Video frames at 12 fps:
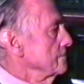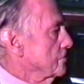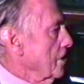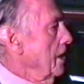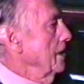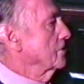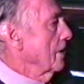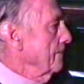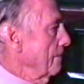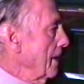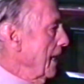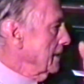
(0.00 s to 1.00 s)
Tea time.
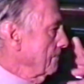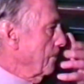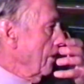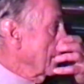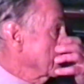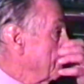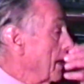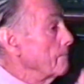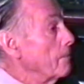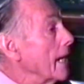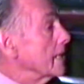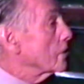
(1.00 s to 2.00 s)
They made the pies and
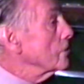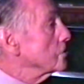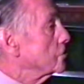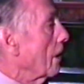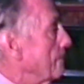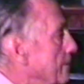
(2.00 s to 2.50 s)
made a good job